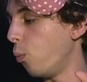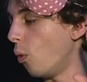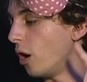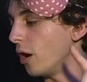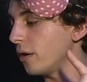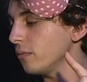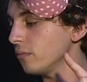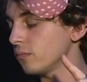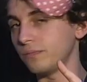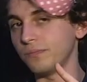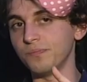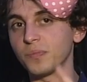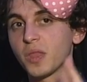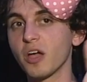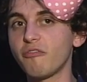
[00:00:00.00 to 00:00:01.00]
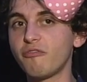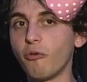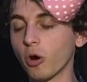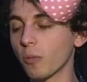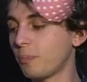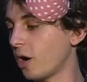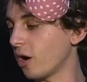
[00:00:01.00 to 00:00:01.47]
one, hmm,
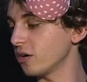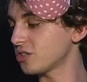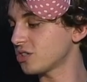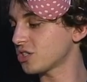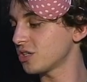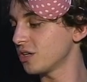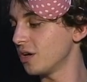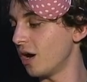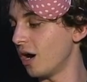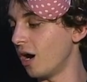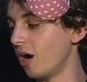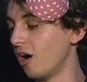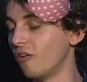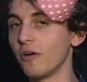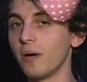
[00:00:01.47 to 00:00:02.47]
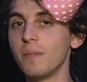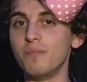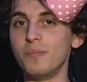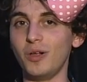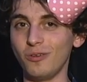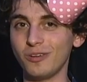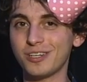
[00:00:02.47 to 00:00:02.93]
four parts of
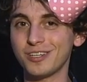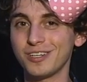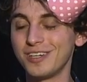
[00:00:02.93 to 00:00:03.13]
milk